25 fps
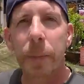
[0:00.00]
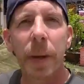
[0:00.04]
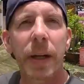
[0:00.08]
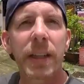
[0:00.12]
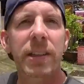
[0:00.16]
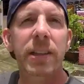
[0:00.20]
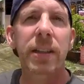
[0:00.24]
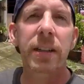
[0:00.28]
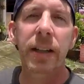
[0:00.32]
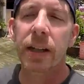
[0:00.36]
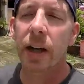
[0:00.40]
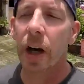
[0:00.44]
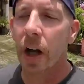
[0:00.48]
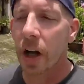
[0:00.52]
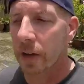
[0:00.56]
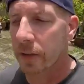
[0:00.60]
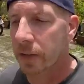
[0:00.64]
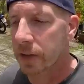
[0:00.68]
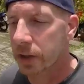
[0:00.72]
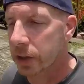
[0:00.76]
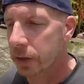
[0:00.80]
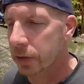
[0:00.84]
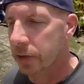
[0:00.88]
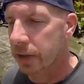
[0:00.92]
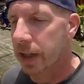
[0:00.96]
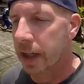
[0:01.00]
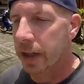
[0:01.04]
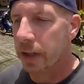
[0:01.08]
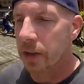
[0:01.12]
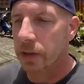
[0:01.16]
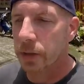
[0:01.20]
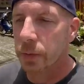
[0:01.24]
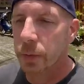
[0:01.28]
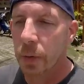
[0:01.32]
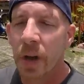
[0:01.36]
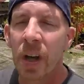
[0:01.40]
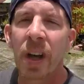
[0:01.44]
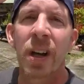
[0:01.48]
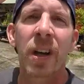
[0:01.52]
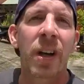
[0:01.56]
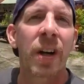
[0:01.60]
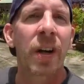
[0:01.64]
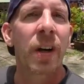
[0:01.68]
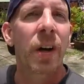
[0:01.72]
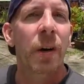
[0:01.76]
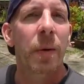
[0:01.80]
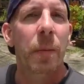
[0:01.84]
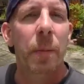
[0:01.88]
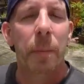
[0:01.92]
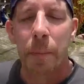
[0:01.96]
basically all of us creators
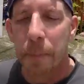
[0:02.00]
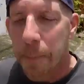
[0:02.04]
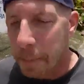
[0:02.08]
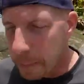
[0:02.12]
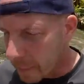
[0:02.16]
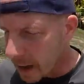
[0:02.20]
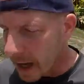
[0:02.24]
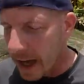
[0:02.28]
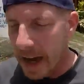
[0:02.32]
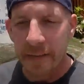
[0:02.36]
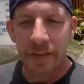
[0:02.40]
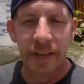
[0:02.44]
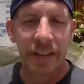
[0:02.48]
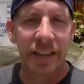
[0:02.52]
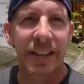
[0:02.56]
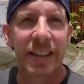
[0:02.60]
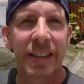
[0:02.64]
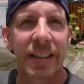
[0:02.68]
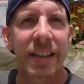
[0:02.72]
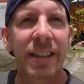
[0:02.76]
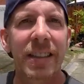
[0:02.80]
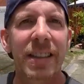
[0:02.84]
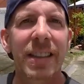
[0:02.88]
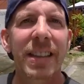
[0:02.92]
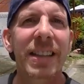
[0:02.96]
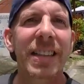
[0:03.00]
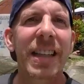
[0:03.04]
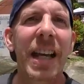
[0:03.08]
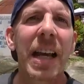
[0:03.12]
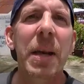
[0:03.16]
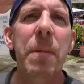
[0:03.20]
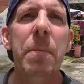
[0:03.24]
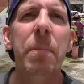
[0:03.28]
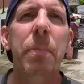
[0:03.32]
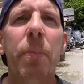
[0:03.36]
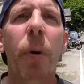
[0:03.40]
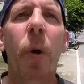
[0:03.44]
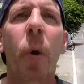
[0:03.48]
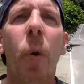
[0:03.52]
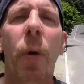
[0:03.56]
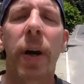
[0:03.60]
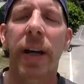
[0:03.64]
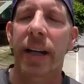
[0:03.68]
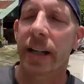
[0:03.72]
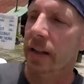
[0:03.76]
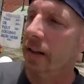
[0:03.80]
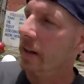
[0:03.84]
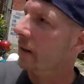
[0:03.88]
have this same point.